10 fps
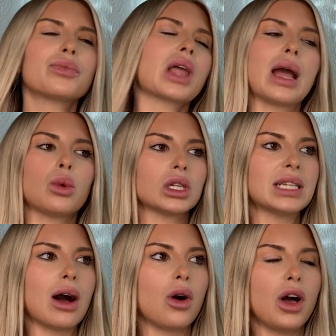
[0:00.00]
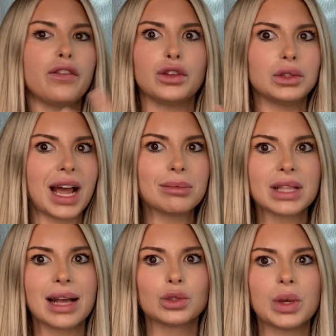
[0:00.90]
I worked out a few times
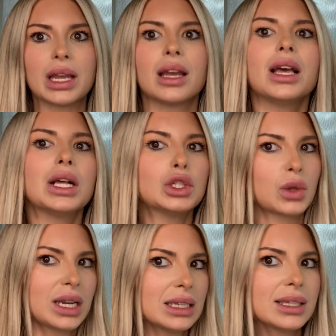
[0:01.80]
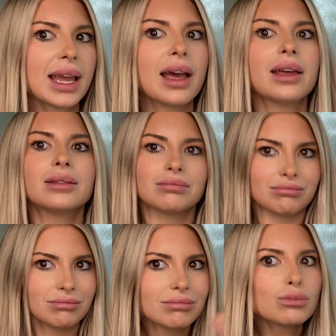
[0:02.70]
last week, so I need to get
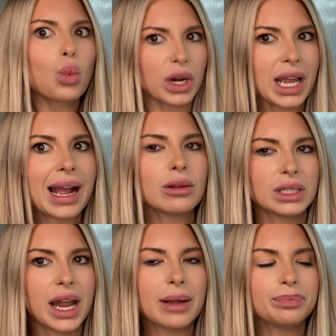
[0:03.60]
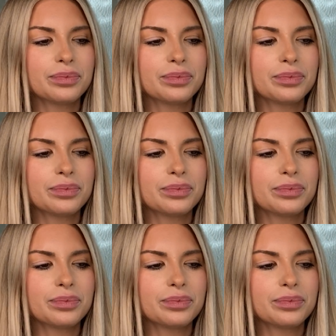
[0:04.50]
working out today.